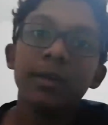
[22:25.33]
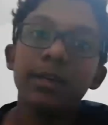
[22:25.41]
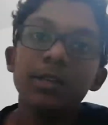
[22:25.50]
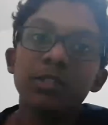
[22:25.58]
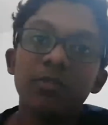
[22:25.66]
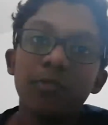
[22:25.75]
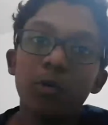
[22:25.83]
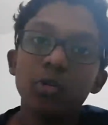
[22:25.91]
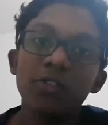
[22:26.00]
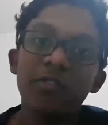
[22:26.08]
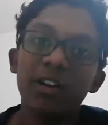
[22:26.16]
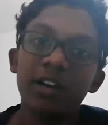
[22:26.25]
is the force
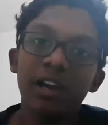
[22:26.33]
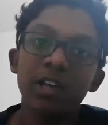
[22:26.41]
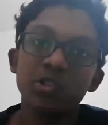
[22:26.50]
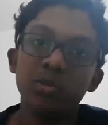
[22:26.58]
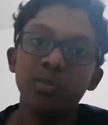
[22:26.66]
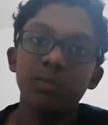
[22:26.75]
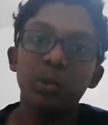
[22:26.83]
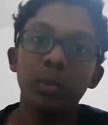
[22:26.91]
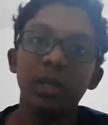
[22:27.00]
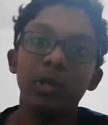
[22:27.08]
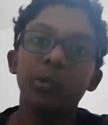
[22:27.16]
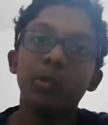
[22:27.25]
of attraction
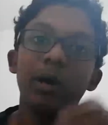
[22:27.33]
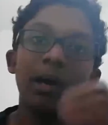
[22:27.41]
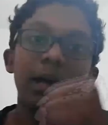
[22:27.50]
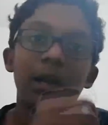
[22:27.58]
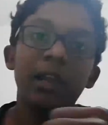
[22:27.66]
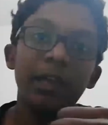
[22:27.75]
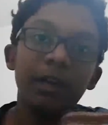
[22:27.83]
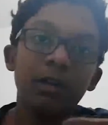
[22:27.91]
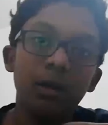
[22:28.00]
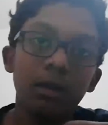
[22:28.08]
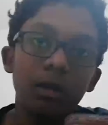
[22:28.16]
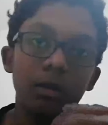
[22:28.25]
between two unlike
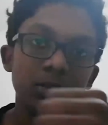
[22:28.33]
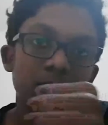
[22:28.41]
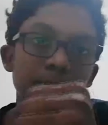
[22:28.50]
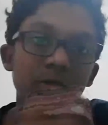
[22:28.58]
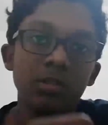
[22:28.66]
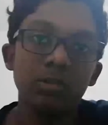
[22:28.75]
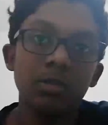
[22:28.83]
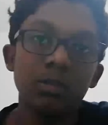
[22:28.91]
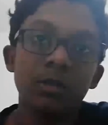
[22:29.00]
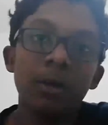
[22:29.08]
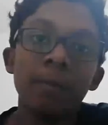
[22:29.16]
substances.